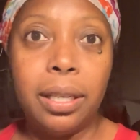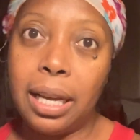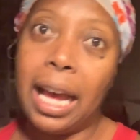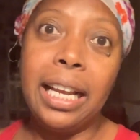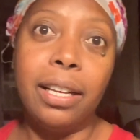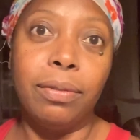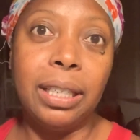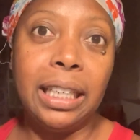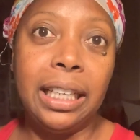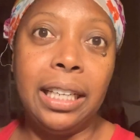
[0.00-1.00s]
I can
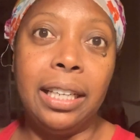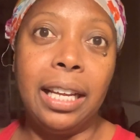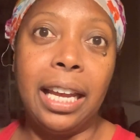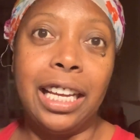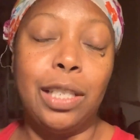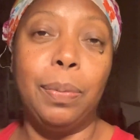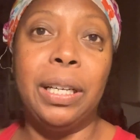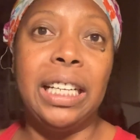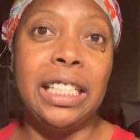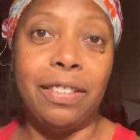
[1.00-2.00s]
really
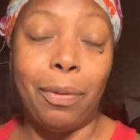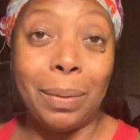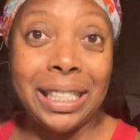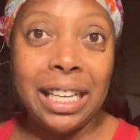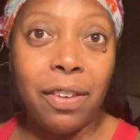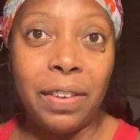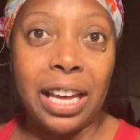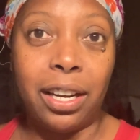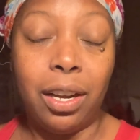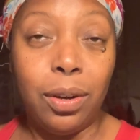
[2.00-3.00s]
experience it for myself
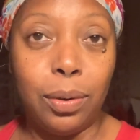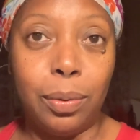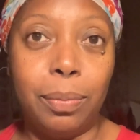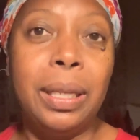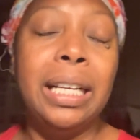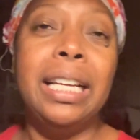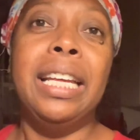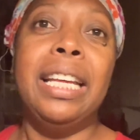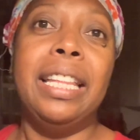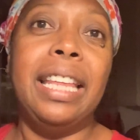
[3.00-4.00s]
at home.
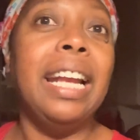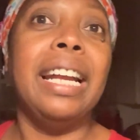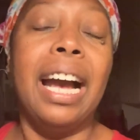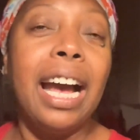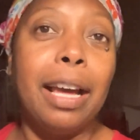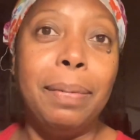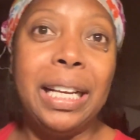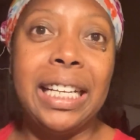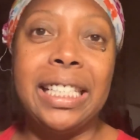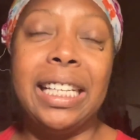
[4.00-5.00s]
Thank God,
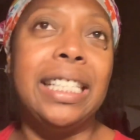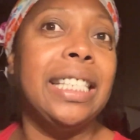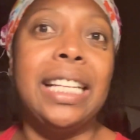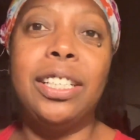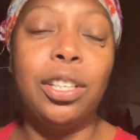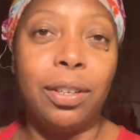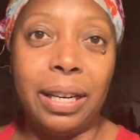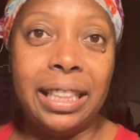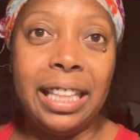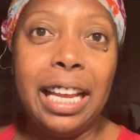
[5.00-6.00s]
because it's such a
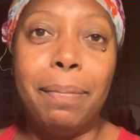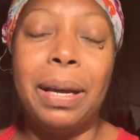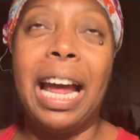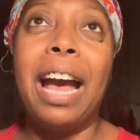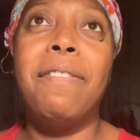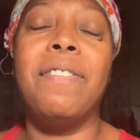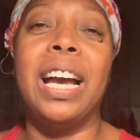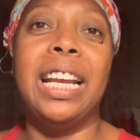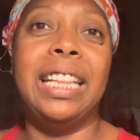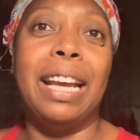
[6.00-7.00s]
great thing. But I
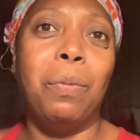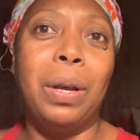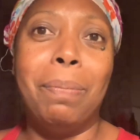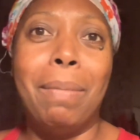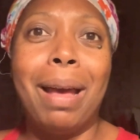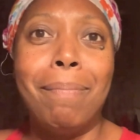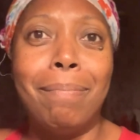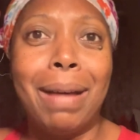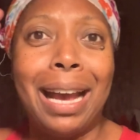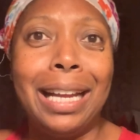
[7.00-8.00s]
find that when my
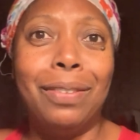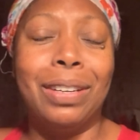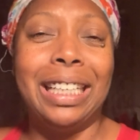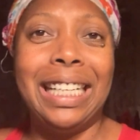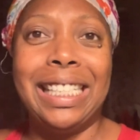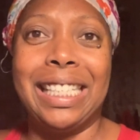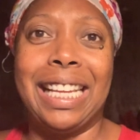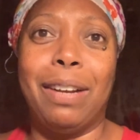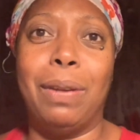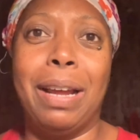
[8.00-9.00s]
mind releases,
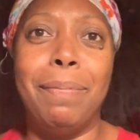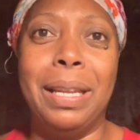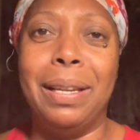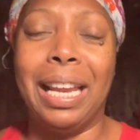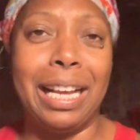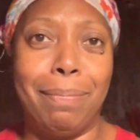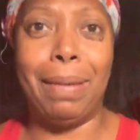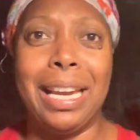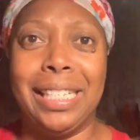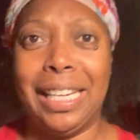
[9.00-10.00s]
like when I've been like
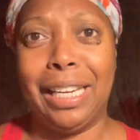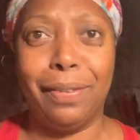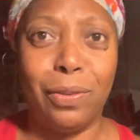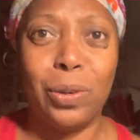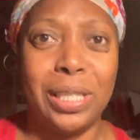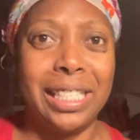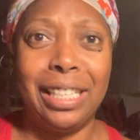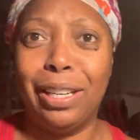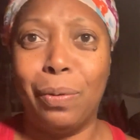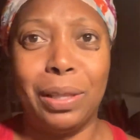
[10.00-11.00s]
meditating, of course,
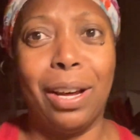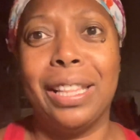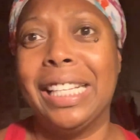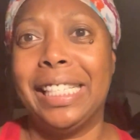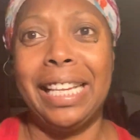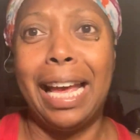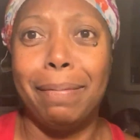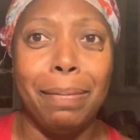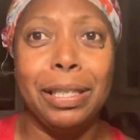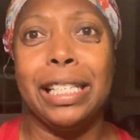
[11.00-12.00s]
you know, with all this time,
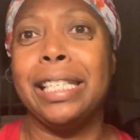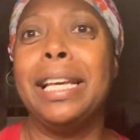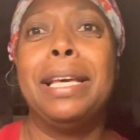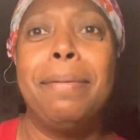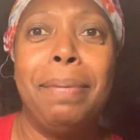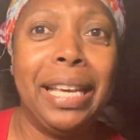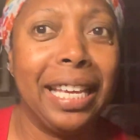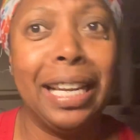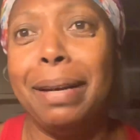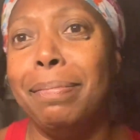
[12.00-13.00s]
I'm just
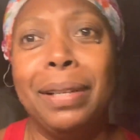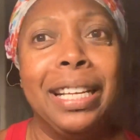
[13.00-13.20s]
picking up.